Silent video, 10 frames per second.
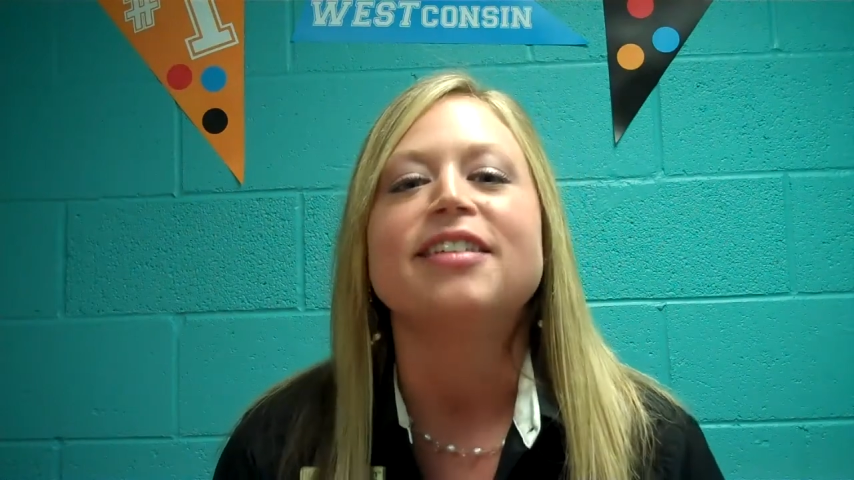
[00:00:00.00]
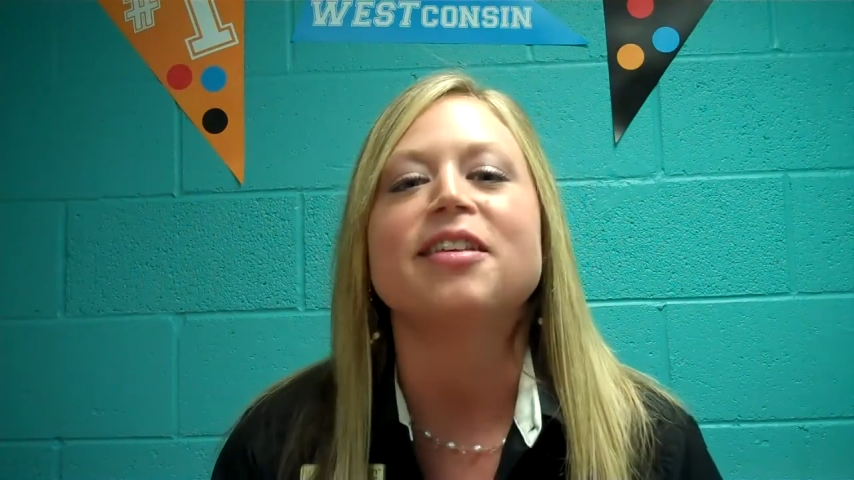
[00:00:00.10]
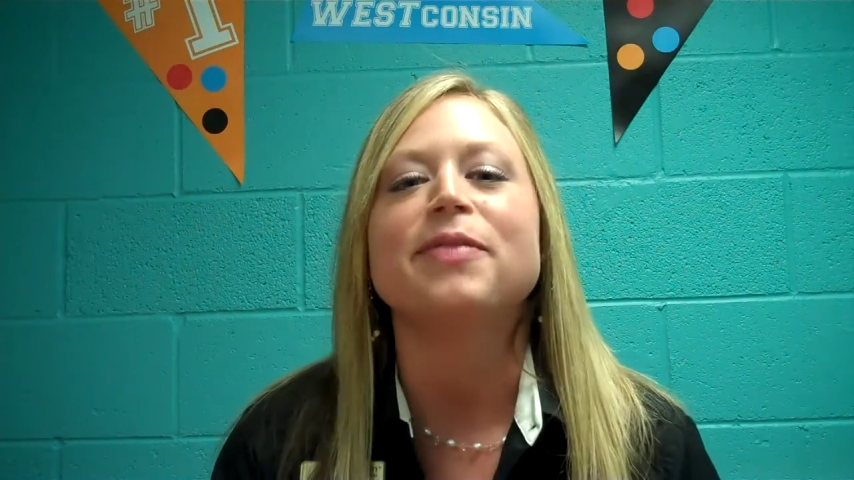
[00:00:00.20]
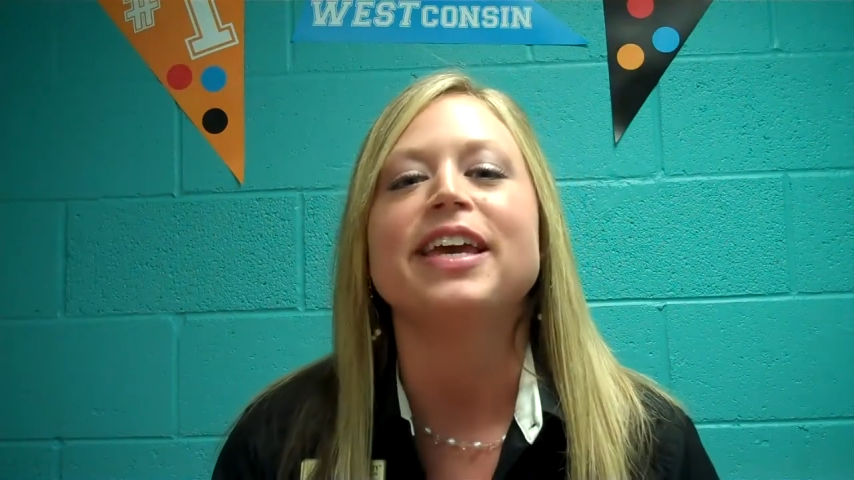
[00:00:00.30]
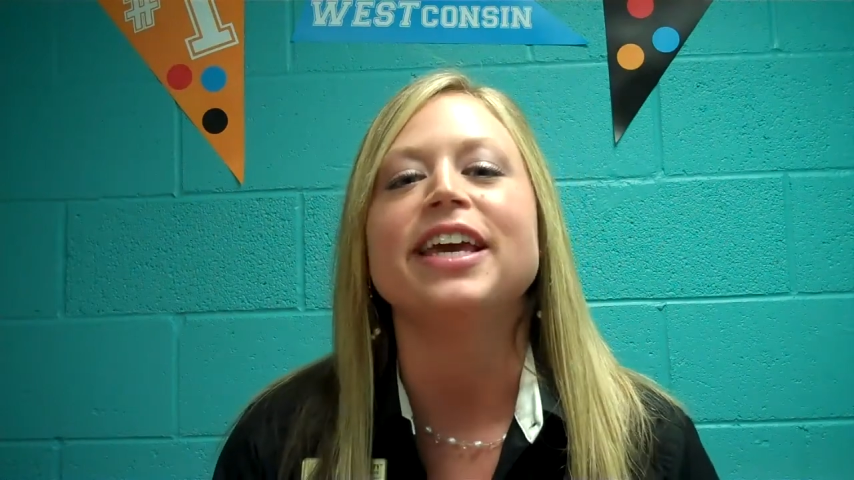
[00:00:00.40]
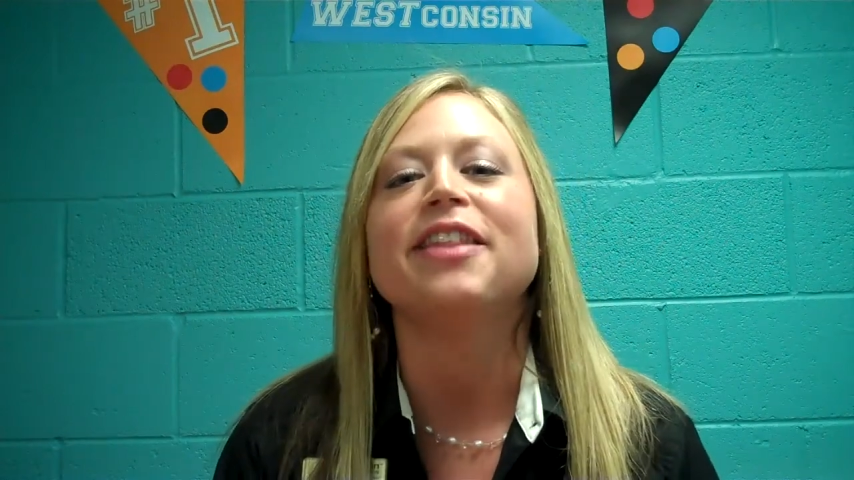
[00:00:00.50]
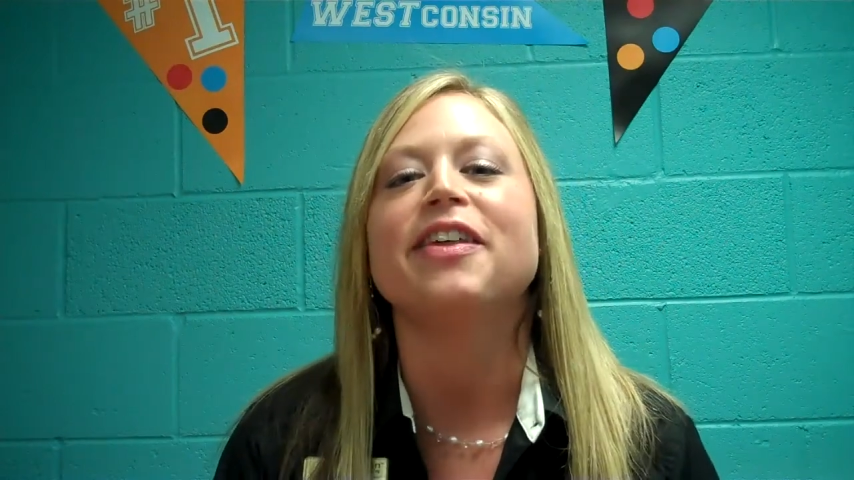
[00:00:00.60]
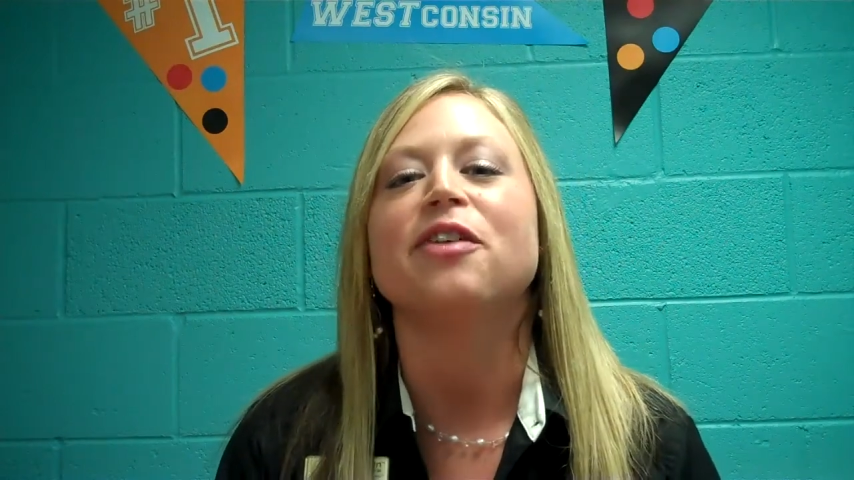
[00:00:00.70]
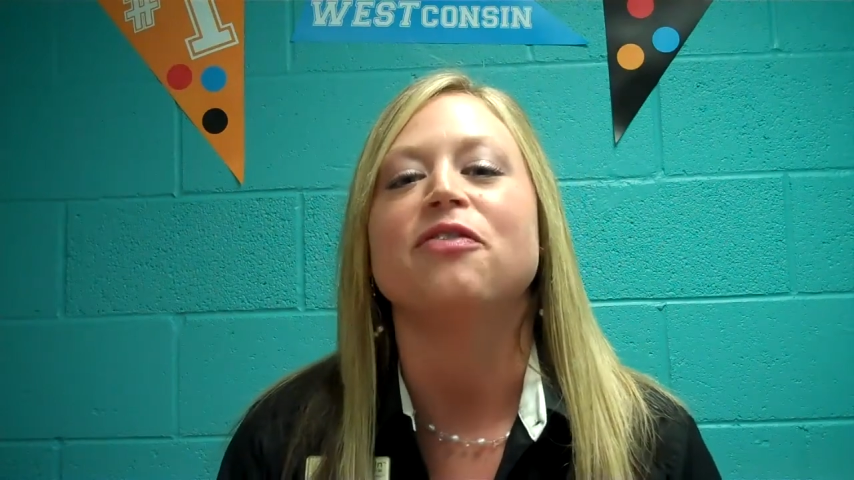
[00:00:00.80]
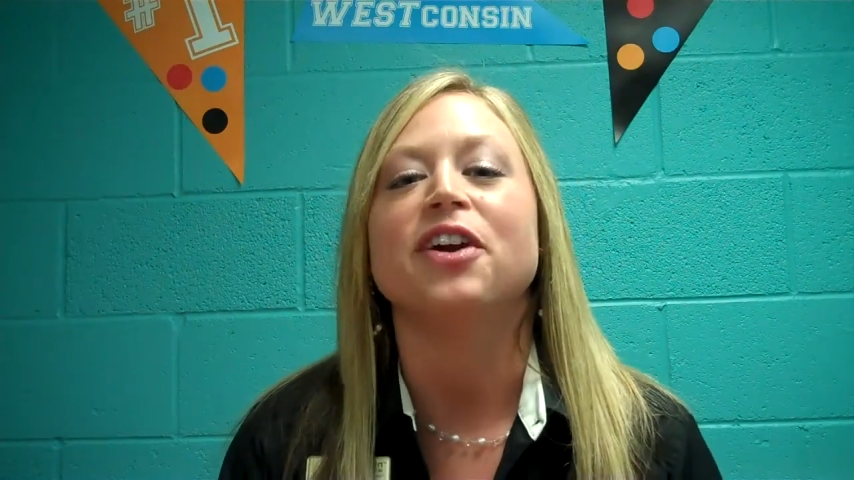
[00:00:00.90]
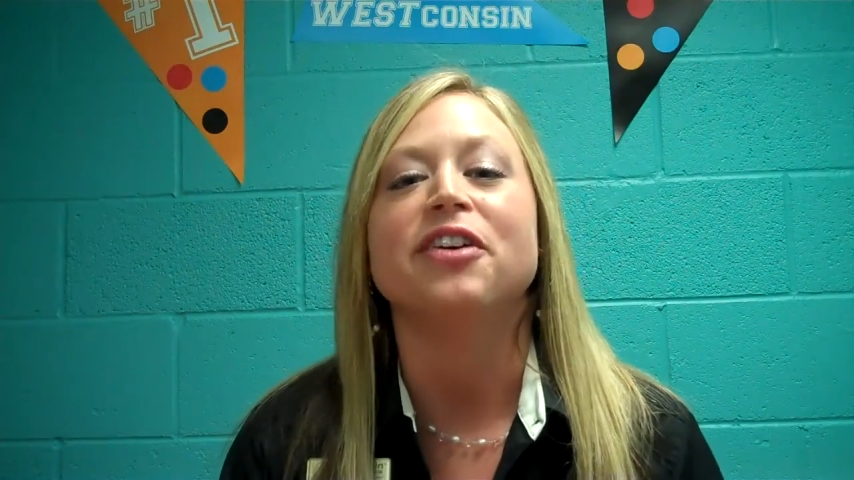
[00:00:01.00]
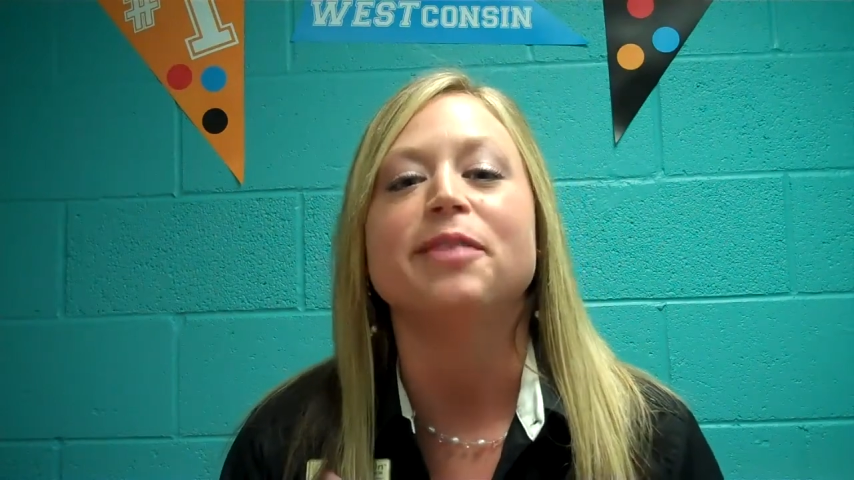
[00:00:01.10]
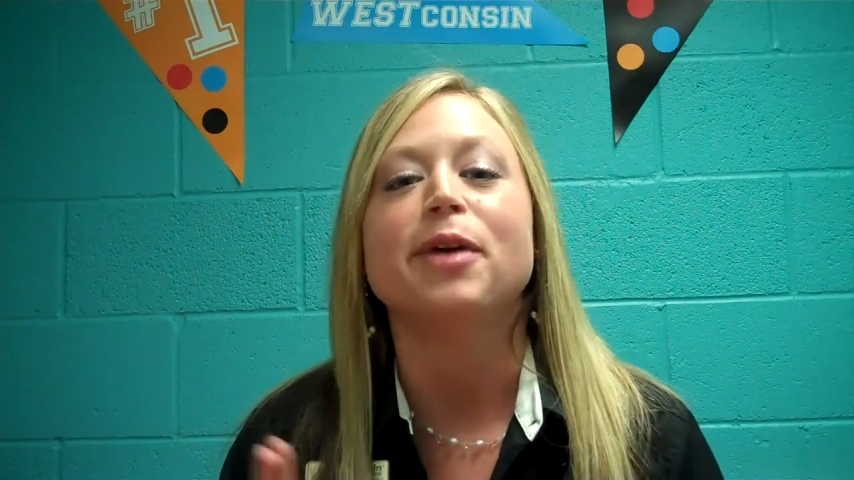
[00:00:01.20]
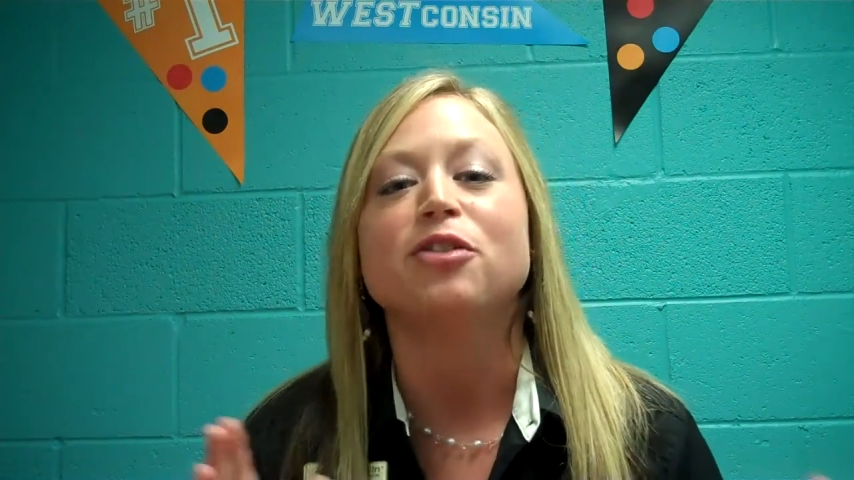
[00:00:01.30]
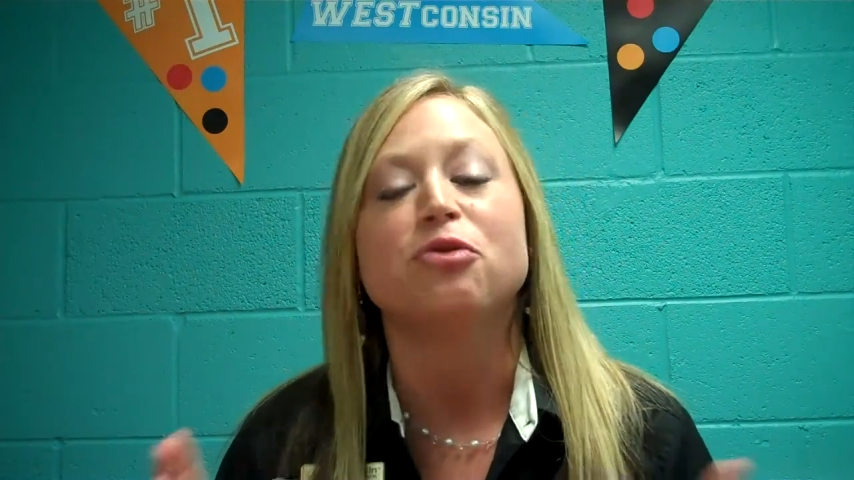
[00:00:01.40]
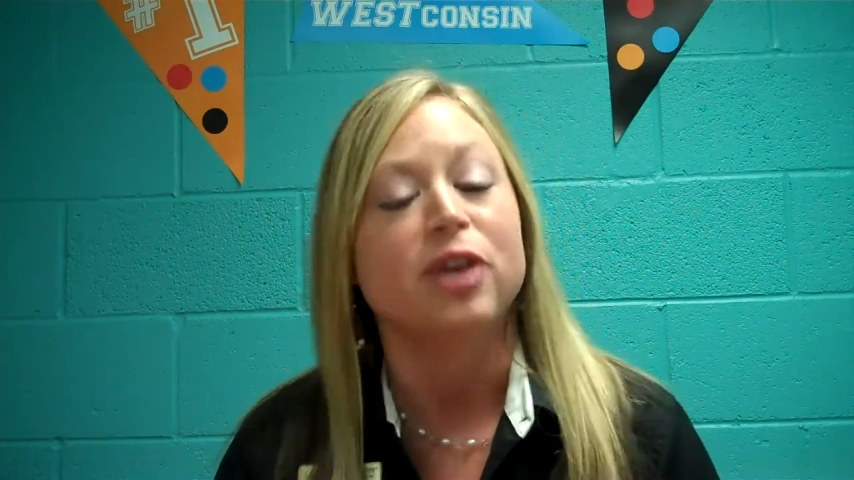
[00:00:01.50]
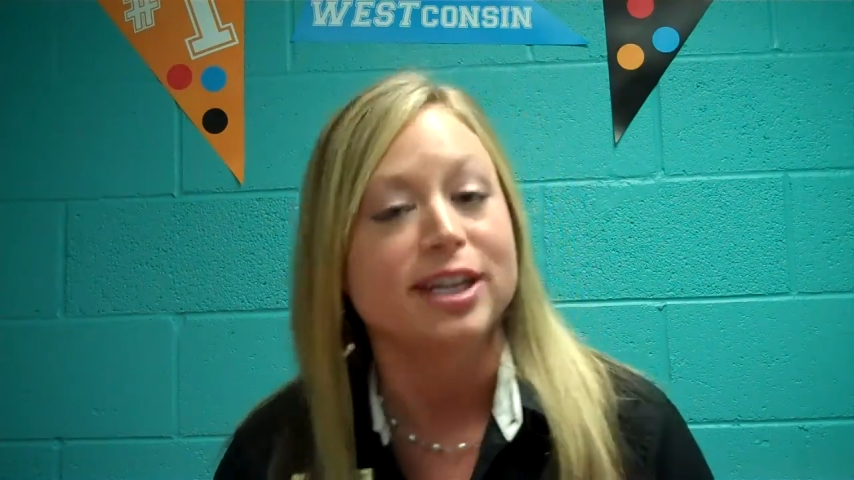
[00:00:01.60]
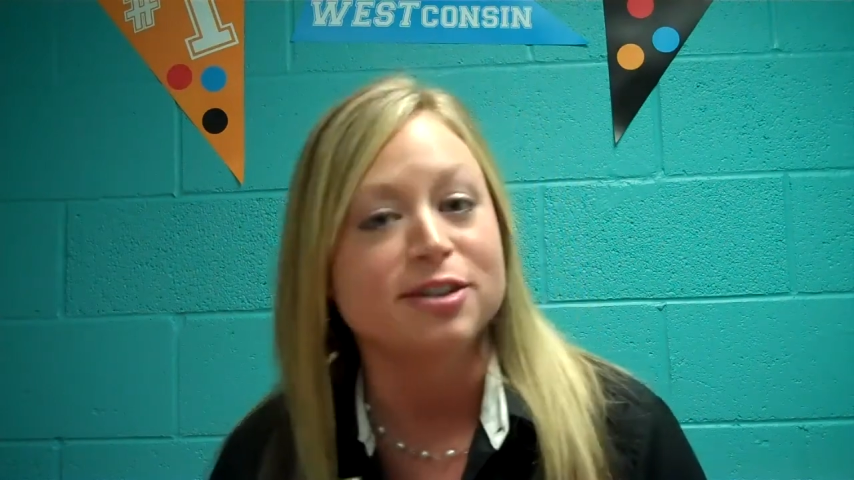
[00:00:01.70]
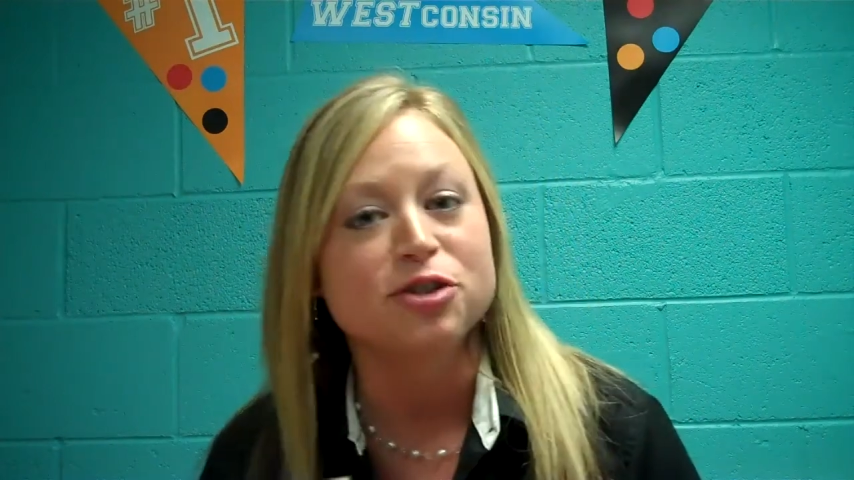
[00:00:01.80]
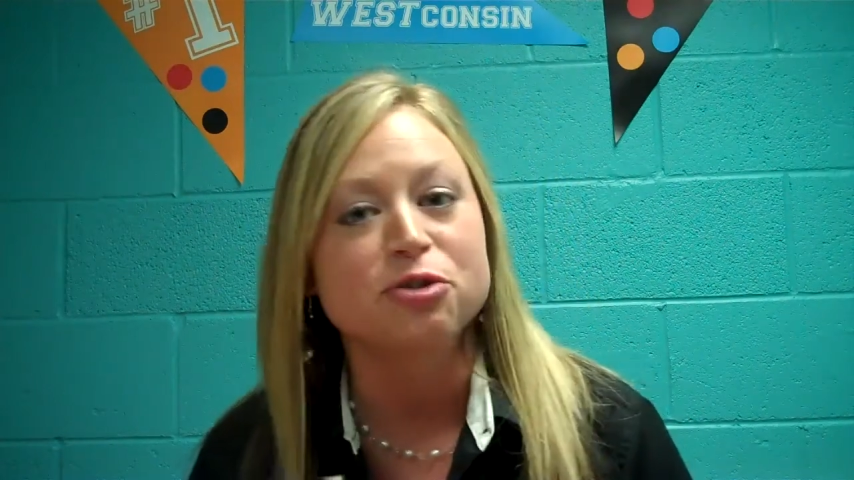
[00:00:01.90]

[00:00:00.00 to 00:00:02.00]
Something that very much rings